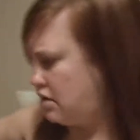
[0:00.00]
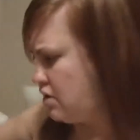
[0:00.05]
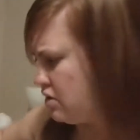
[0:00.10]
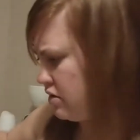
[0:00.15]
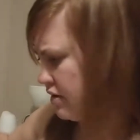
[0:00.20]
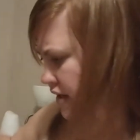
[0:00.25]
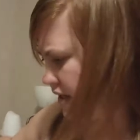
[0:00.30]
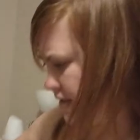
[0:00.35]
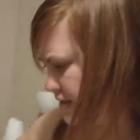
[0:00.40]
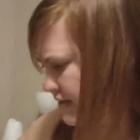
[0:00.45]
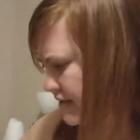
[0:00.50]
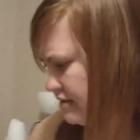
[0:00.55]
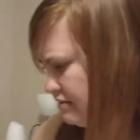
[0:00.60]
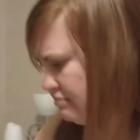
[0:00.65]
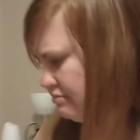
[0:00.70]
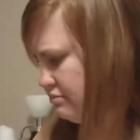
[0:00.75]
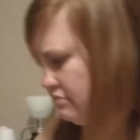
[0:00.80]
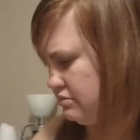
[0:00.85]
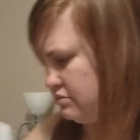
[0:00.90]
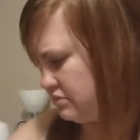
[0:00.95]
Oh, it's,
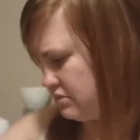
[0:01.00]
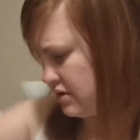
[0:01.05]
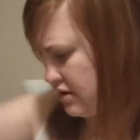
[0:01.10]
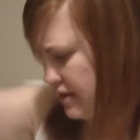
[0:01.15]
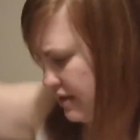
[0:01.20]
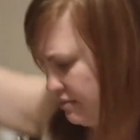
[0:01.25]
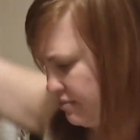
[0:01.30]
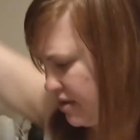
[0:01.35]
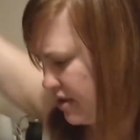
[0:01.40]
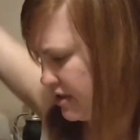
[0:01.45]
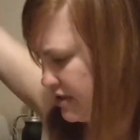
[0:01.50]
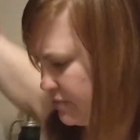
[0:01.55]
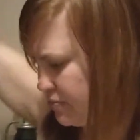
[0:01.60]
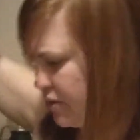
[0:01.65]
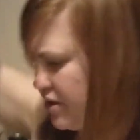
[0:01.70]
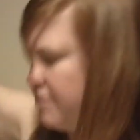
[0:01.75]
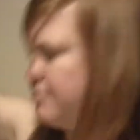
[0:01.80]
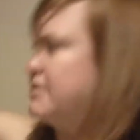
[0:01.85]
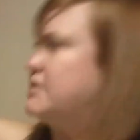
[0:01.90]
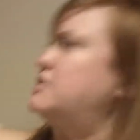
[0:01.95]
I mean, it's
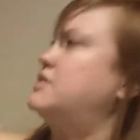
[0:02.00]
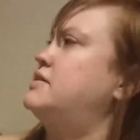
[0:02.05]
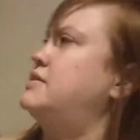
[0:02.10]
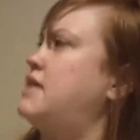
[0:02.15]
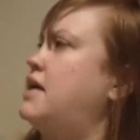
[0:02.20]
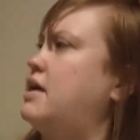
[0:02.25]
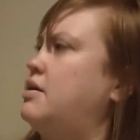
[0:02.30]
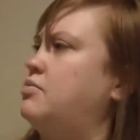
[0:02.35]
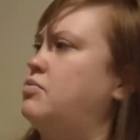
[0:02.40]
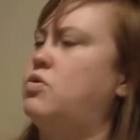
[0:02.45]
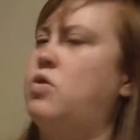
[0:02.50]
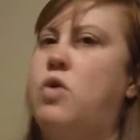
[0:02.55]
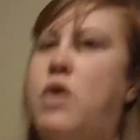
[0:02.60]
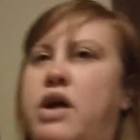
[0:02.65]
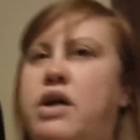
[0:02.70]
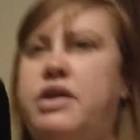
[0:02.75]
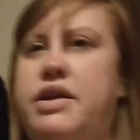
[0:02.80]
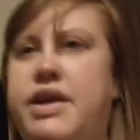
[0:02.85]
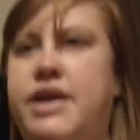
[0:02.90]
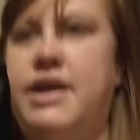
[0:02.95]
pretty much the same
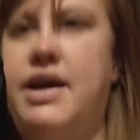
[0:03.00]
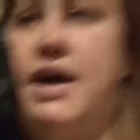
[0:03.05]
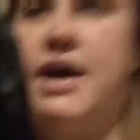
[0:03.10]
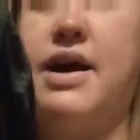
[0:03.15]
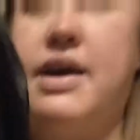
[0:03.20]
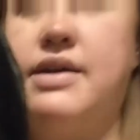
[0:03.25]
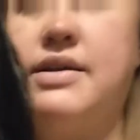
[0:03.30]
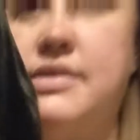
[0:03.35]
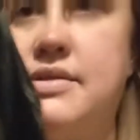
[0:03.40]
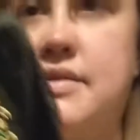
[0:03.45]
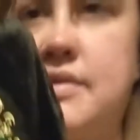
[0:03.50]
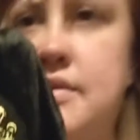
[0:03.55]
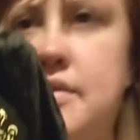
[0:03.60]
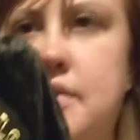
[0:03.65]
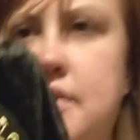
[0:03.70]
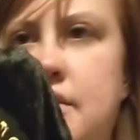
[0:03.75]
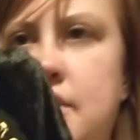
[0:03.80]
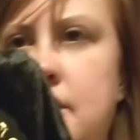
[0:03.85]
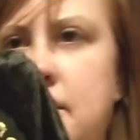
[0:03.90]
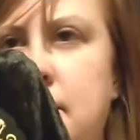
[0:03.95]
quality as